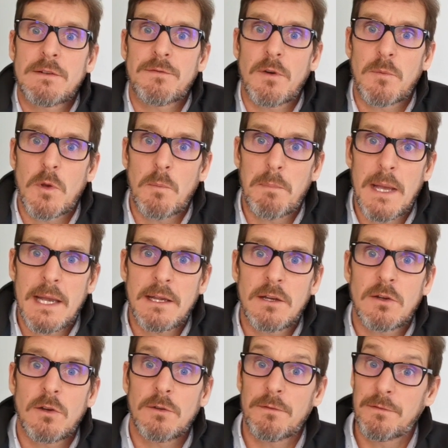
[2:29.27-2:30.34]
from your bank
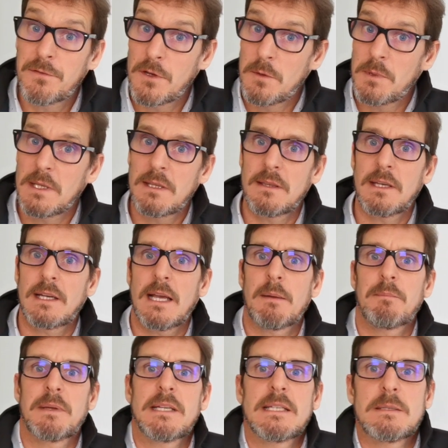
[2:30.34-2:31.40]
confirming the
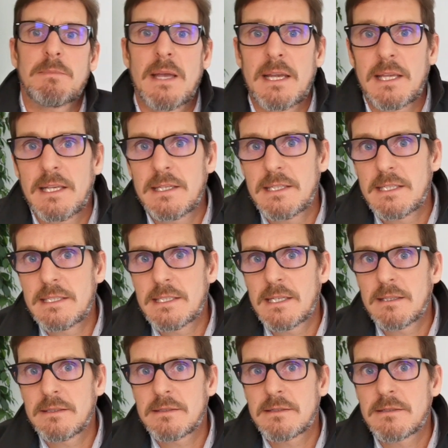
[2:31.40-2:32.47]
company's banking
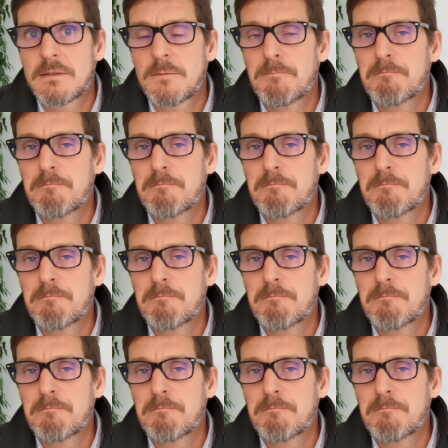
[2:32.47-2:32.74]
details.